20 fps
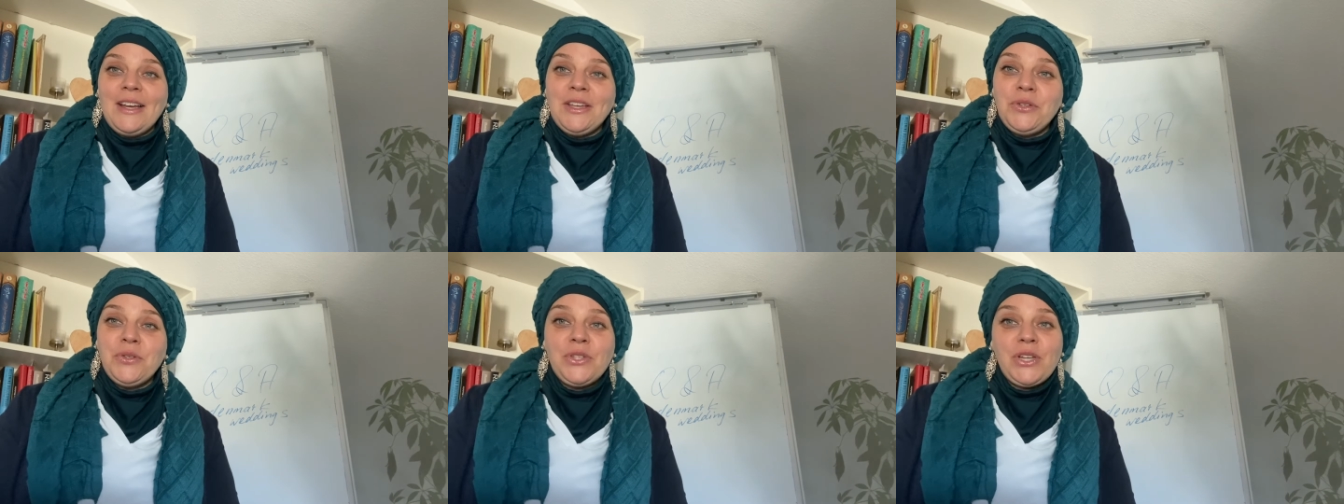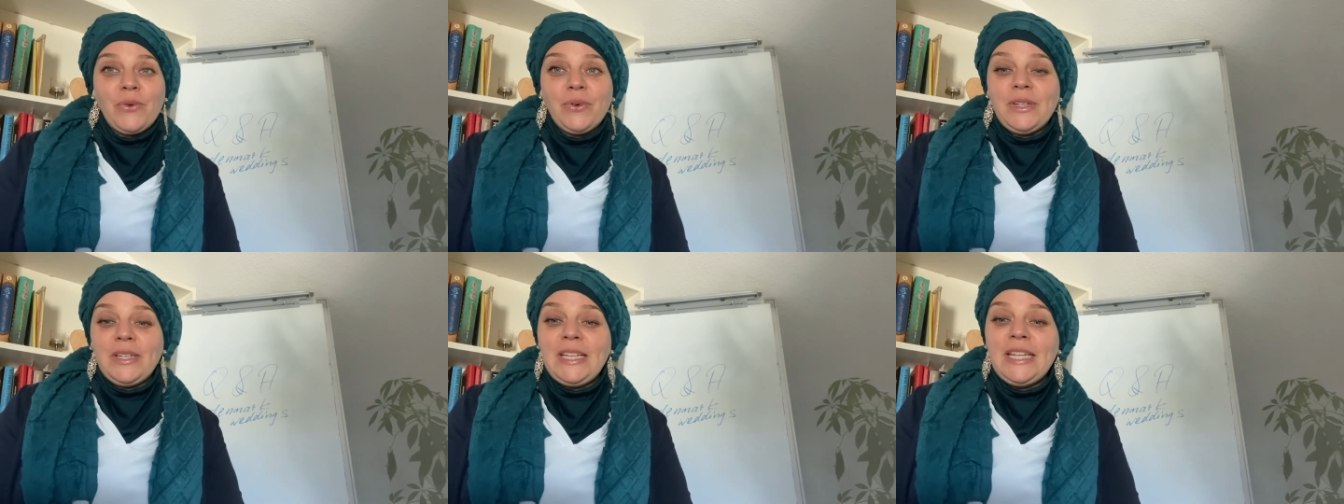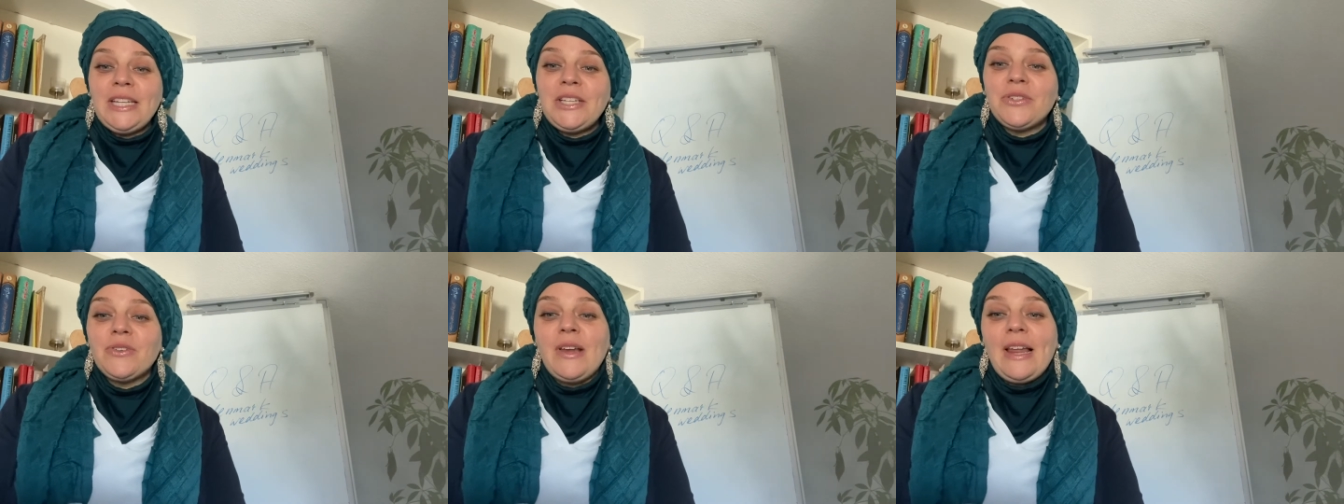you don't
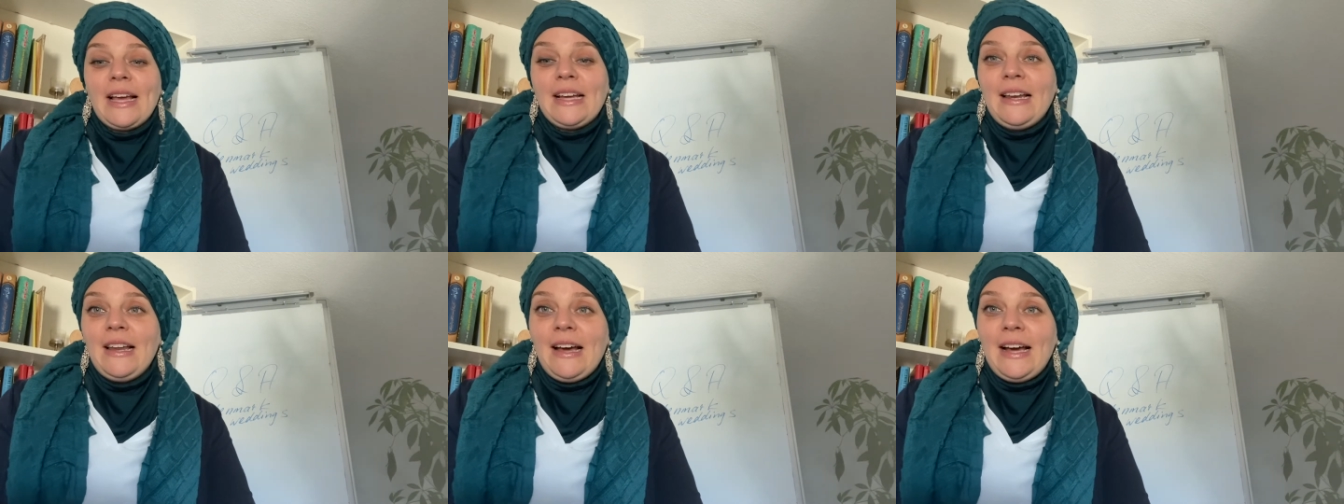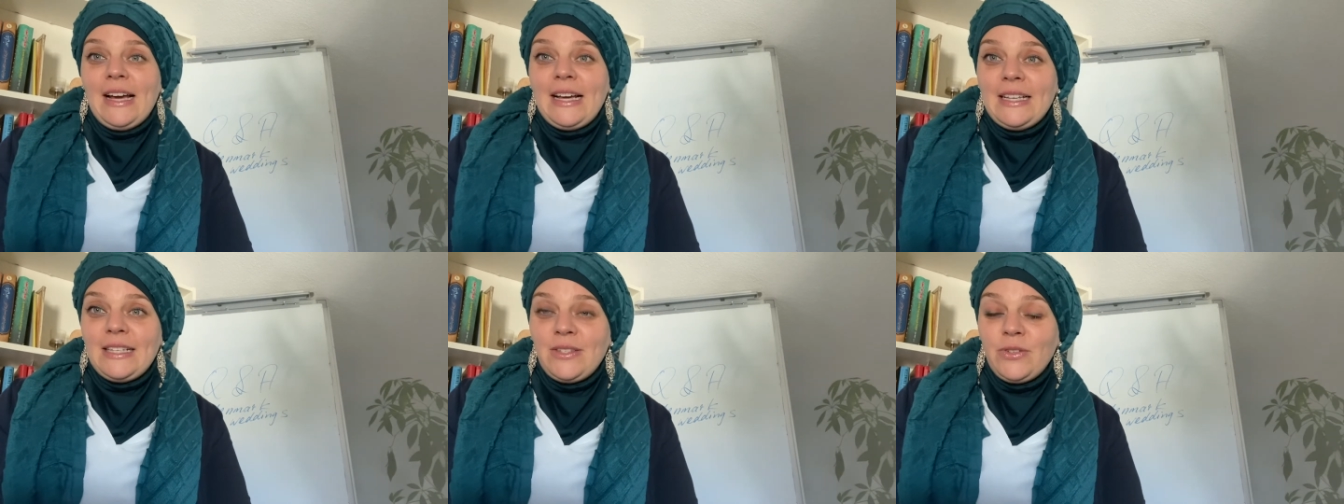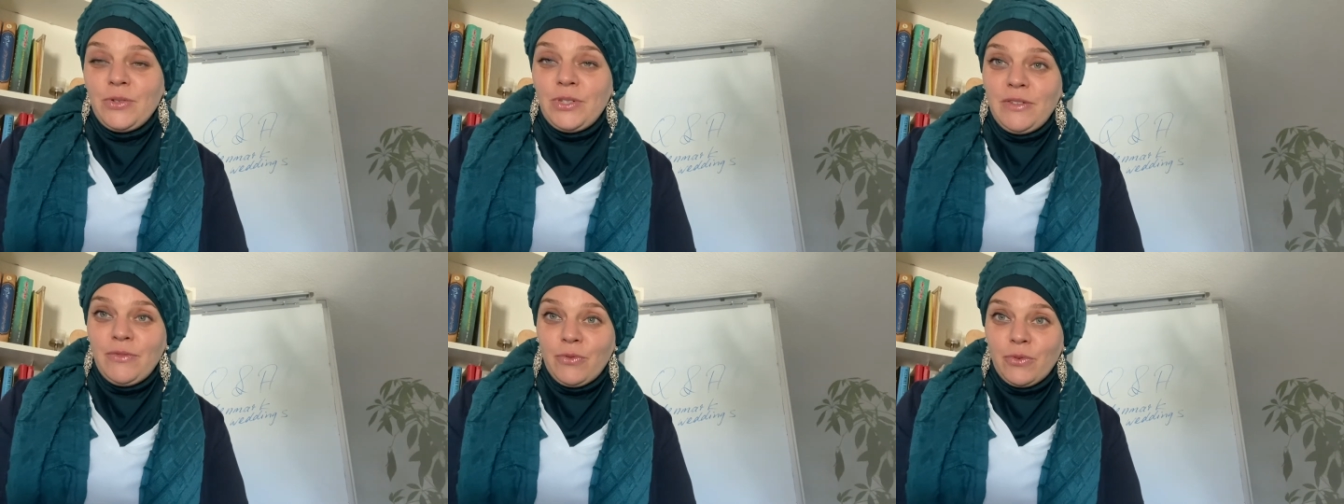need to legalize
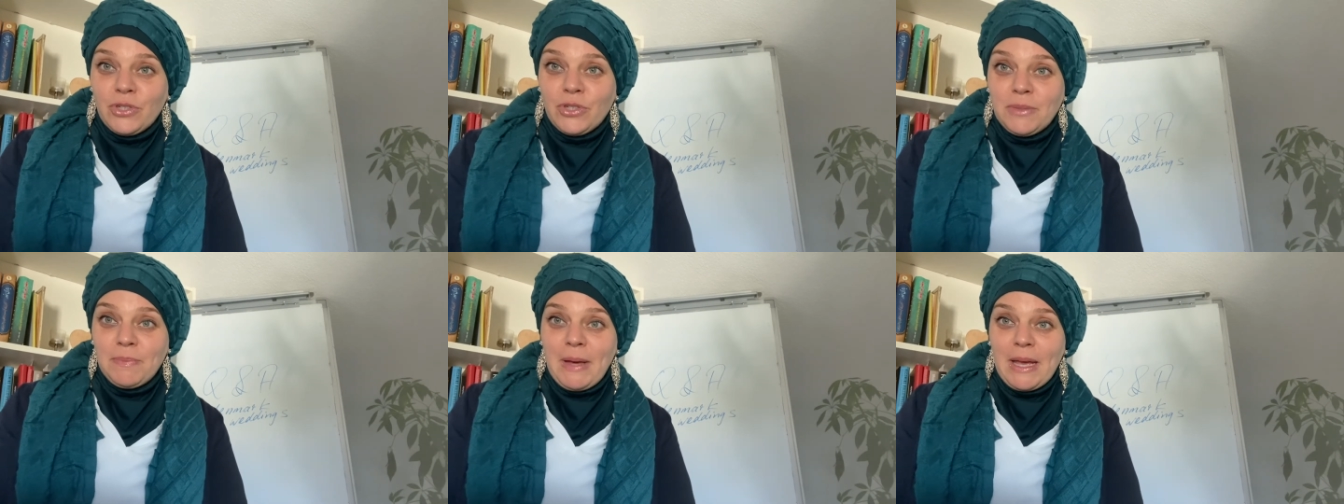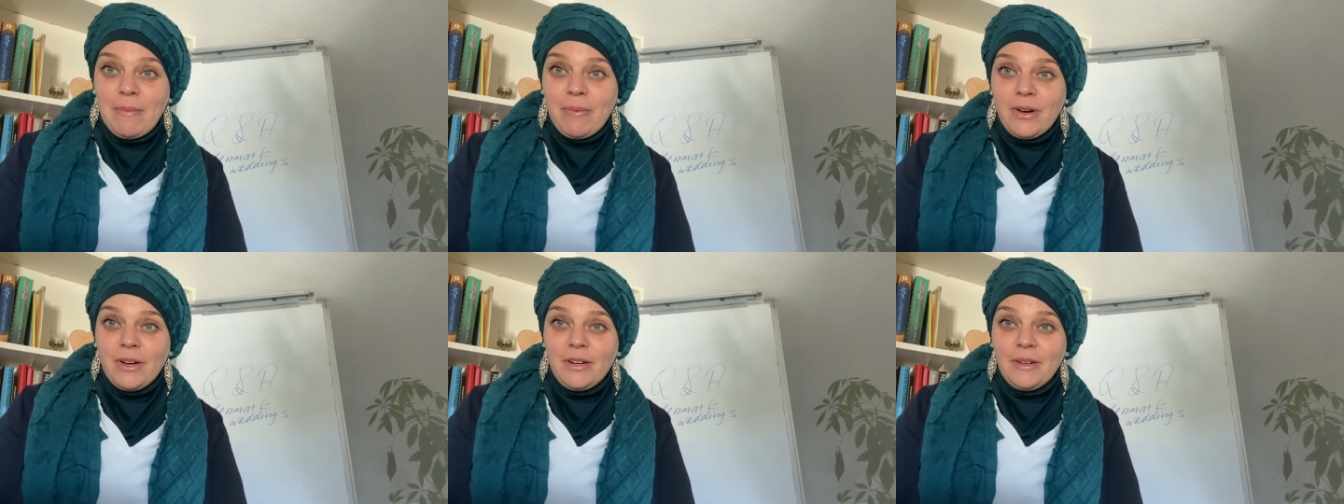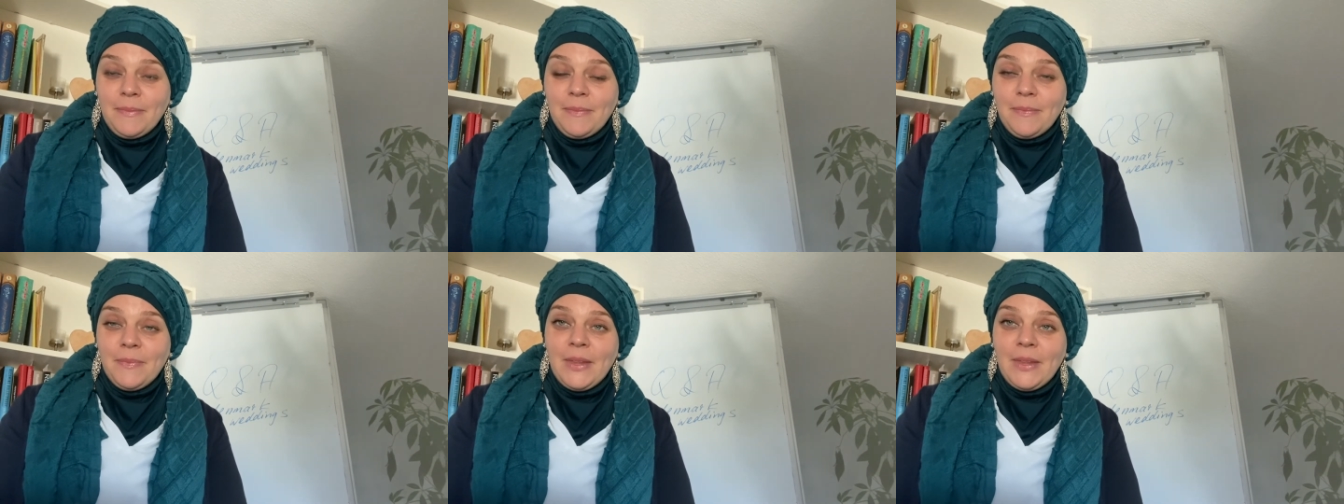your divorce paper.